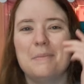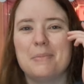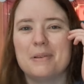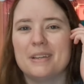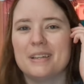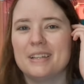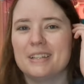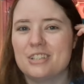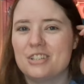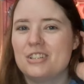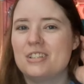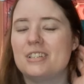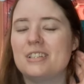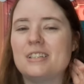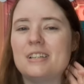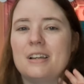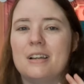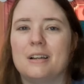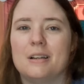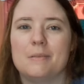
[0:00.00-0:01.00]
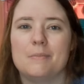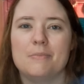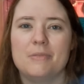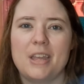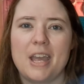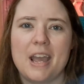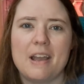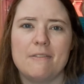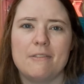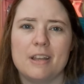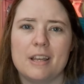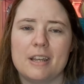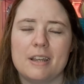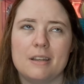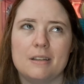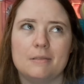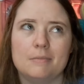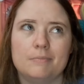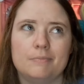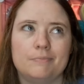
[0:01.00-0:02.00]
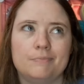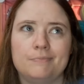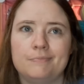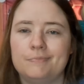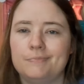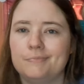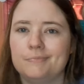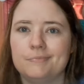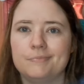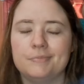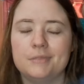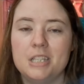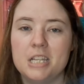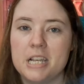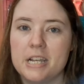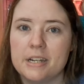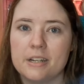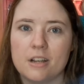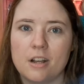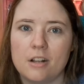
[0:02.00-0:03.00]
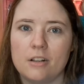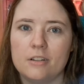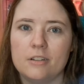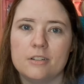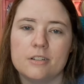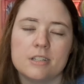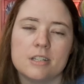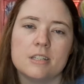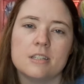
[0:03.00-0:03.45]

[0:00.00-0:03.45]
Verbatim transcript: but it's just, uh, they have like 10 colors.